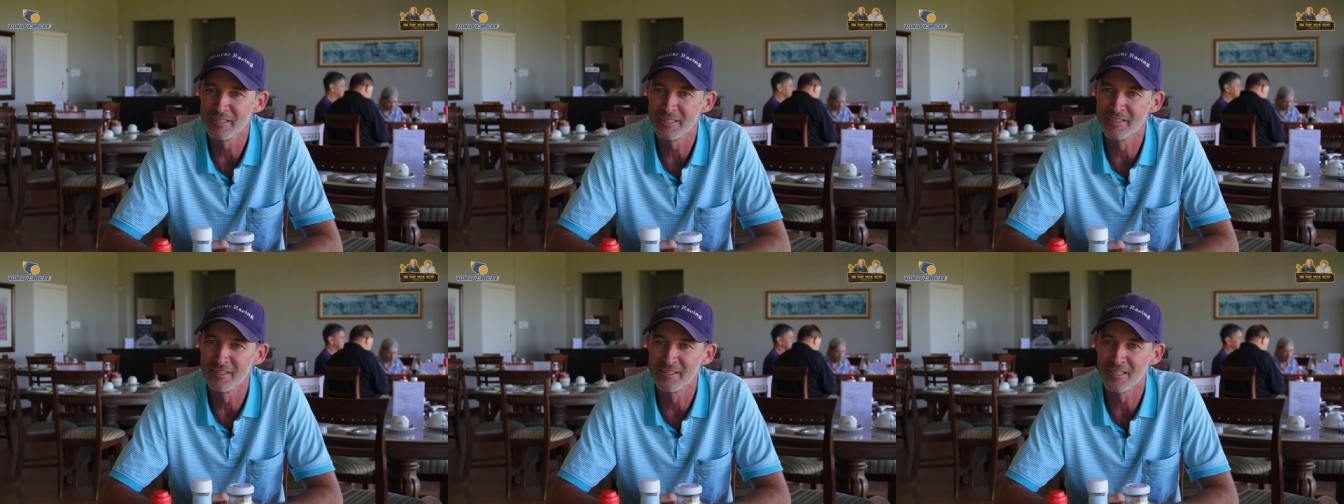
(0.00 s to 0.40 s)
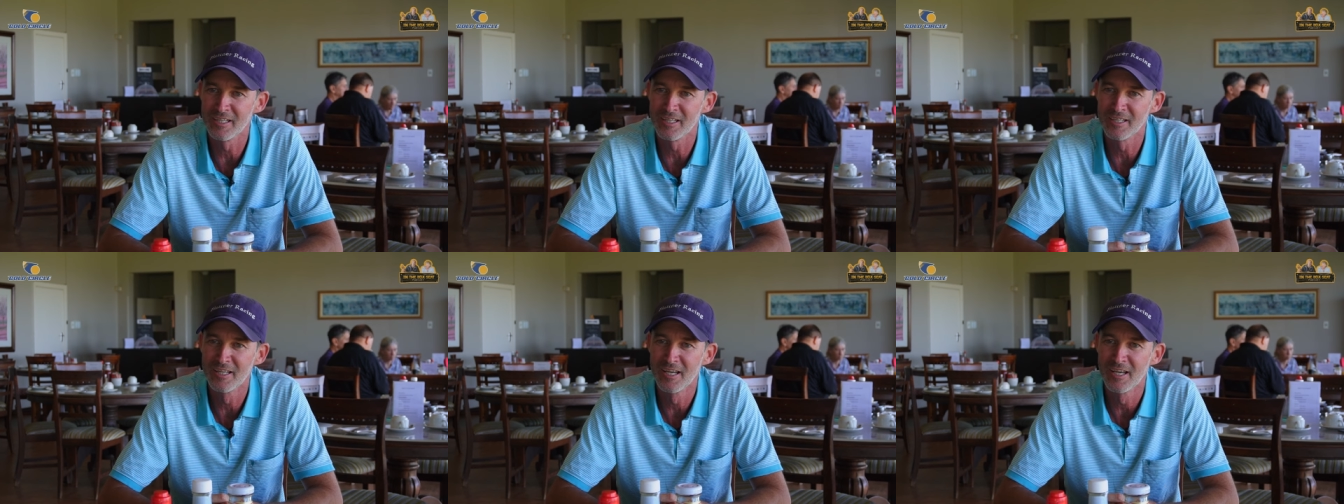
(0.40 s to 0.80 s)
And
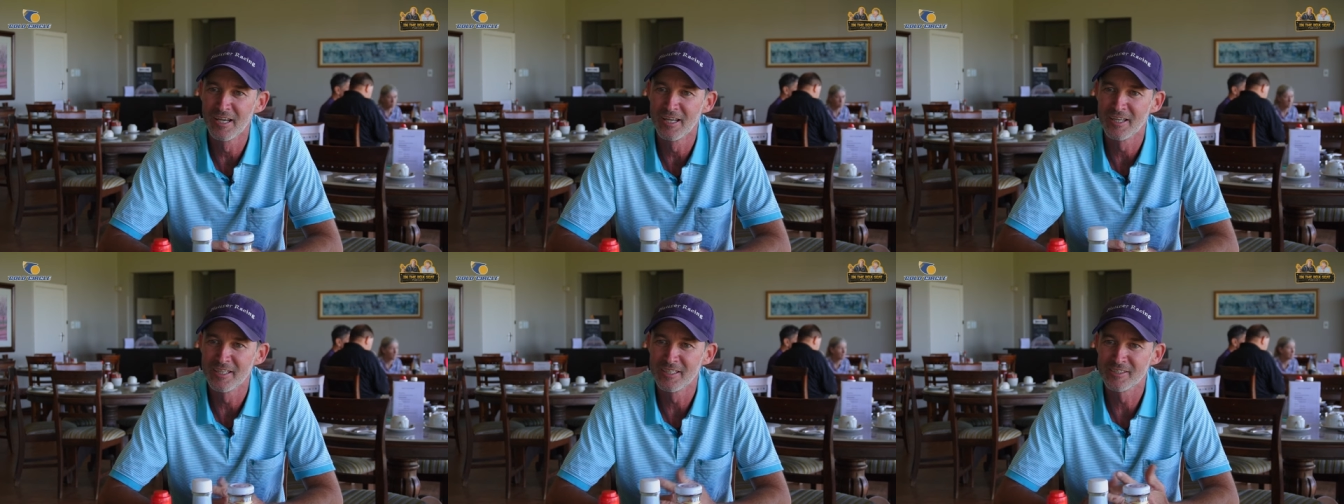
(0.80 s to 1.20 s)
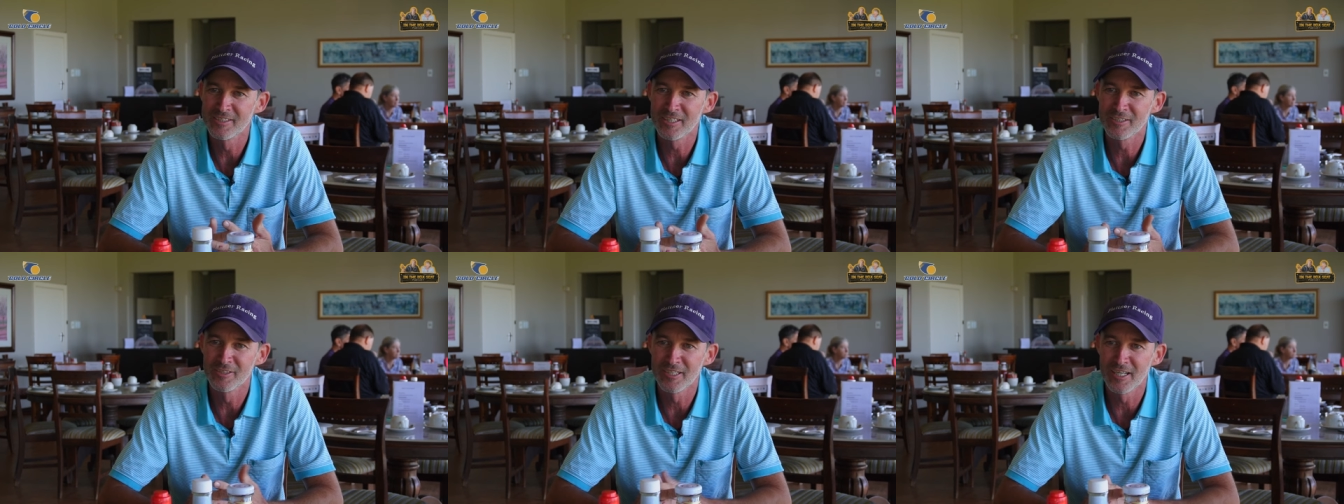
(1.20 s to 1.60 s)
uh, he
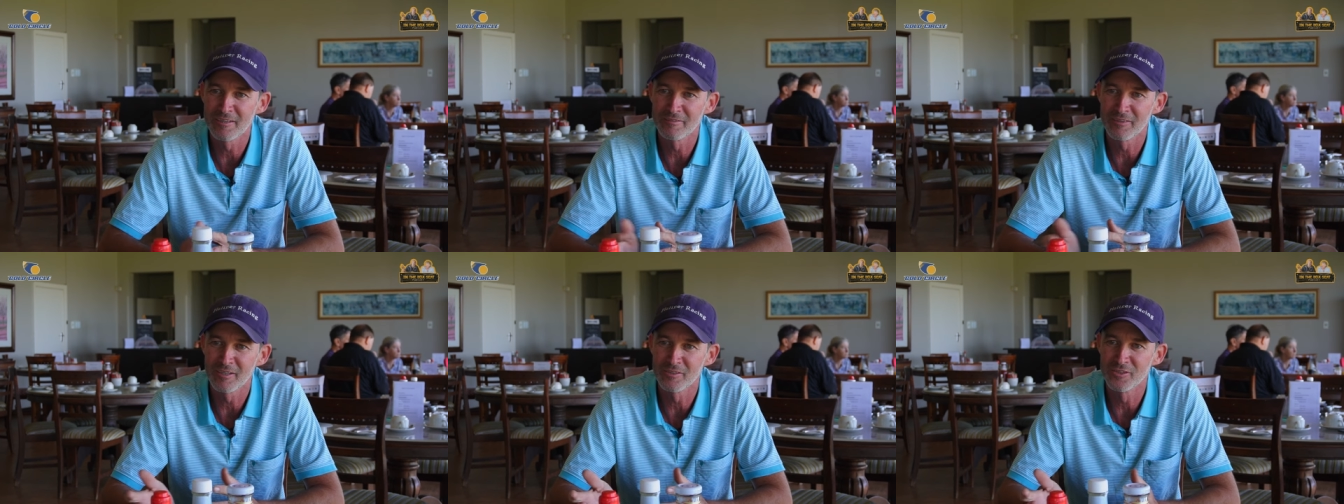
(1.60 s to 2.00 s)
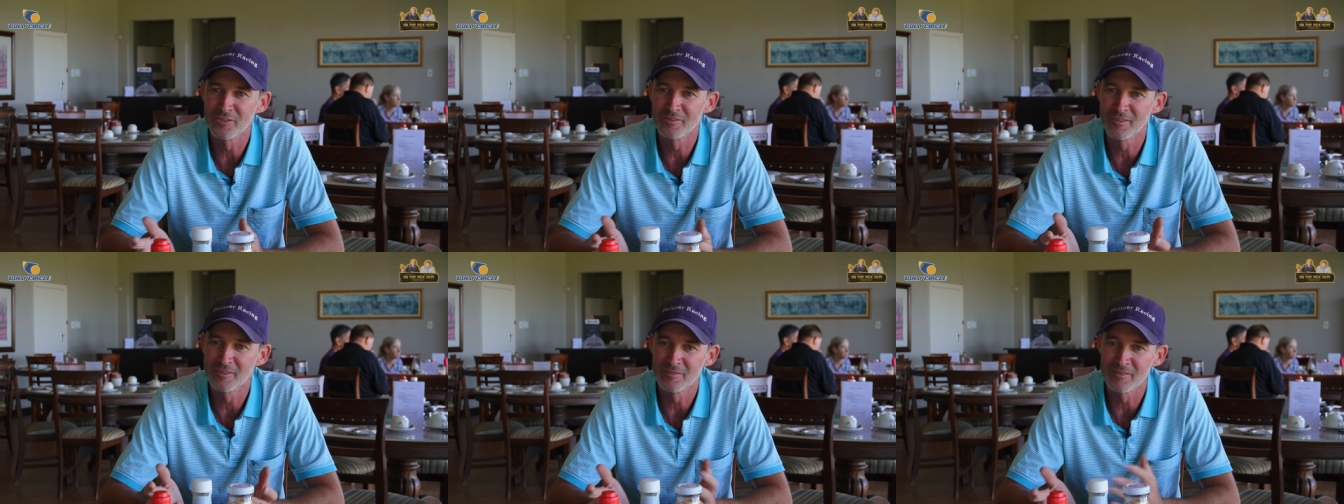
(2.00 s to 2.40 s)
said to Laff, "I was,
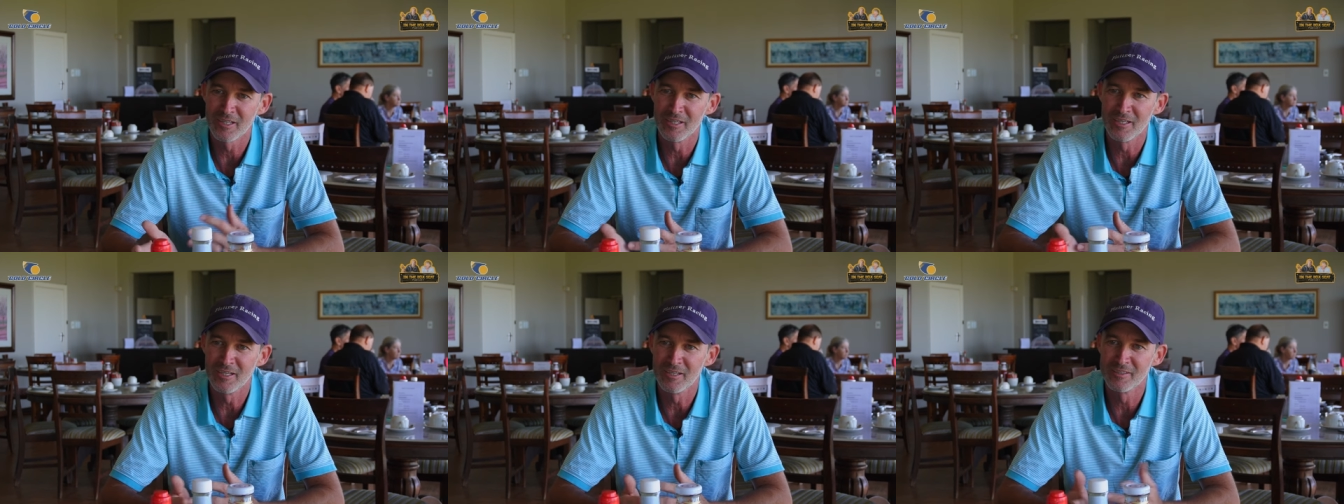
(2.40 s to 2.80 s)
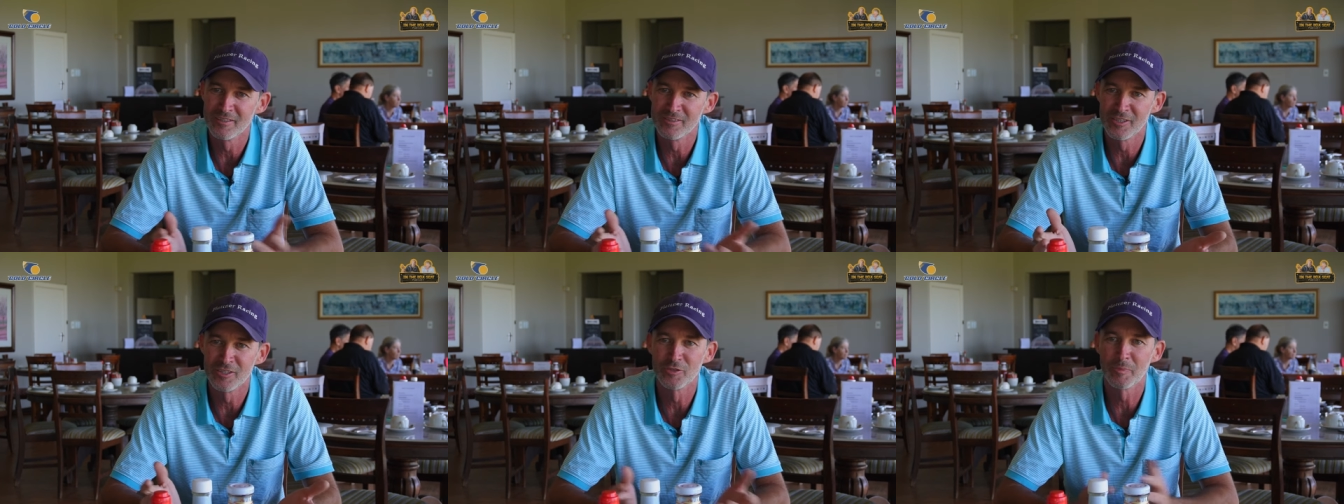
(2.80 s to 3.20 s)
uh,
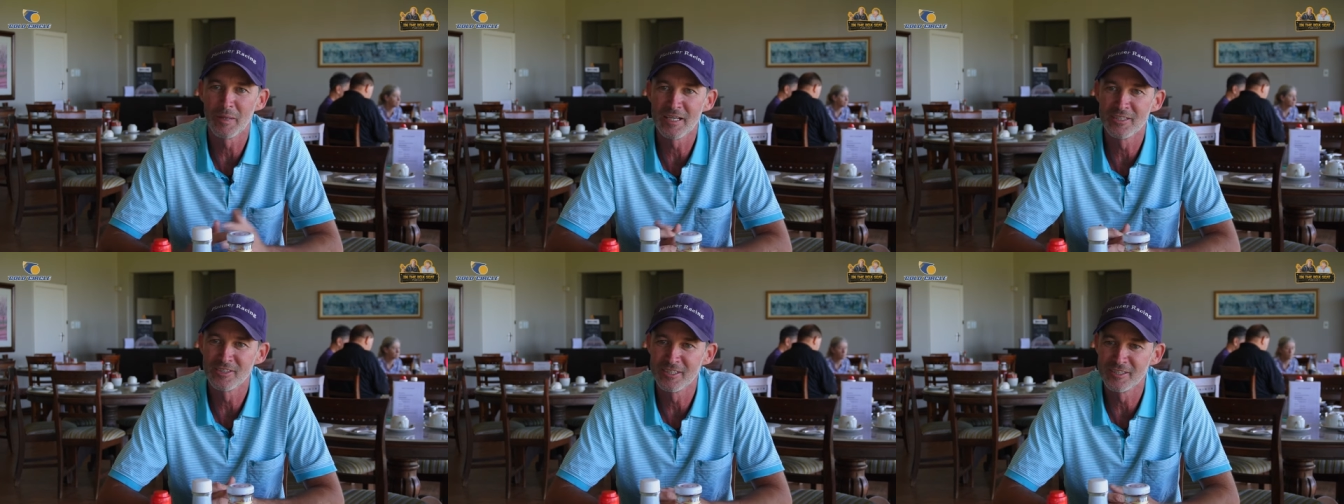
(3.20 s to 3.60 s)
is there space?